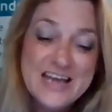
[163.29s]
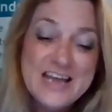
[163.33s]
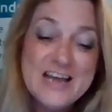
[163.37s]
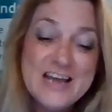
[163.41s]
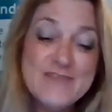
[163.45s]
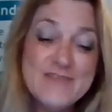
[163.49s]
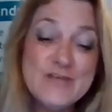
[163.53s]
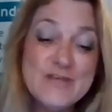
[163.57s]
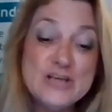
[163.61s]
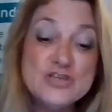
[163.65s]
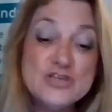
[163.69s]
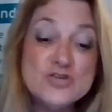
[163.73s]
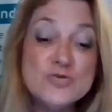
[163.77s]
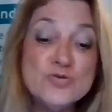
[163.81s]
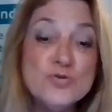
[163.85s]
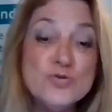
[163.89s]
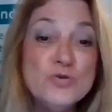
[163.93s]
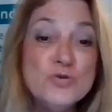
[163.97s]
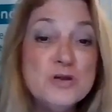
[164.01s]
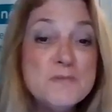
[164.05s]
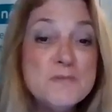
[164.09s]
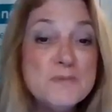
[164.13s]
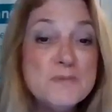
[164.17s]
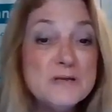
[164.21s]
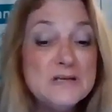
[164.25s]
If they
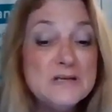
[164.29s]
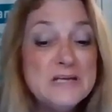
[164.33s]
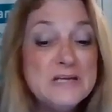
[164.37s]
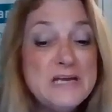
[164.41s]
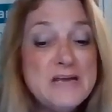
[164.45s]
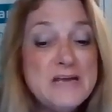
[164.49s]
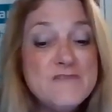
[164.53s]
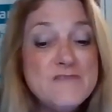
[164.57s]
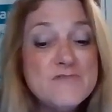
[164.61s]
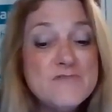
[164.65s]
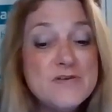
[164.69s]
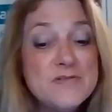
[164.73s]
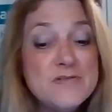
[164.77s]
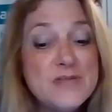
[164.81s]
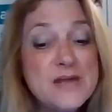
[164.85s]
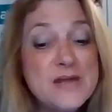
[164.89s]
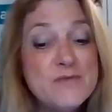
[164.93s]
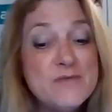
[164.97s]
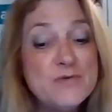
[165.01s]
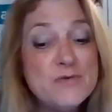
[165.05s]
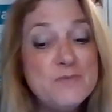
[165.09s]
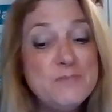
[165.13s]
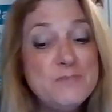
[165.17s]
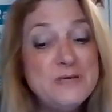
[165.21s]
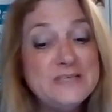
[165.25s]
truly believe that they
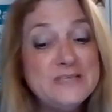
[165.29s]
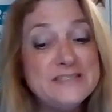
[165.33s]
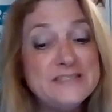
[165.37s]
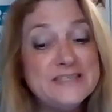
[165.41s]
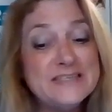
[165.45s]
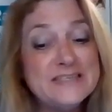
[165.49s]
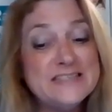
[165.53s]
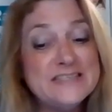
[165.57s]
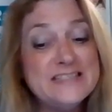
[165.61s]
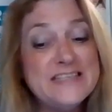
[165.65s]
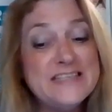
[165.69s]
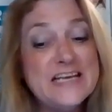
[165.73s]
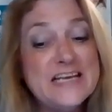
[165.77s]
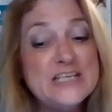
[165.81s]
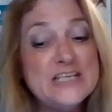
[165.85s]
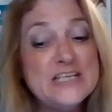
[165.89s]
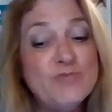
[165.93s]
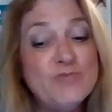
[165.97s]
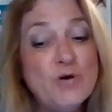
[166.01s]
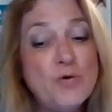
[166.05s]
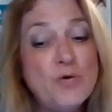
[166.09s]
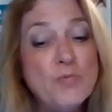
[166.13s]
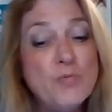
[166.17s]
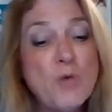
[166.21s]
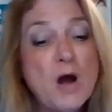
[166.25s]
would be successful,